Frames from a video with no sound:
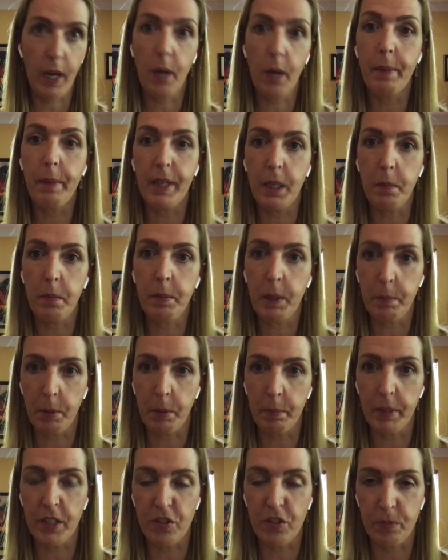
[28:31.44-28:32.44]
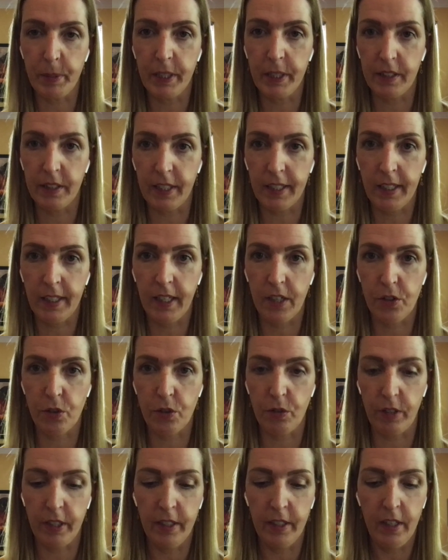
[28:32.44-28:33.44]
how many people might have been in that
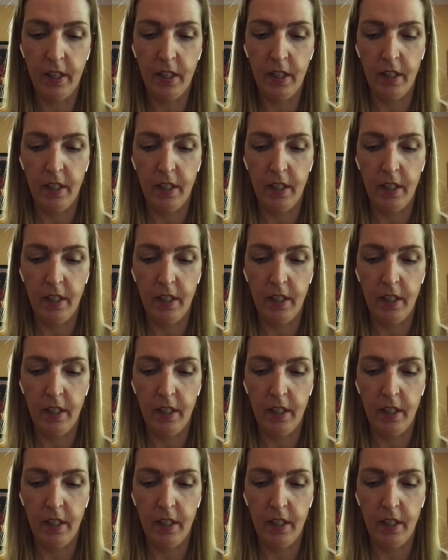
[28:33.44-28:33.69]
category.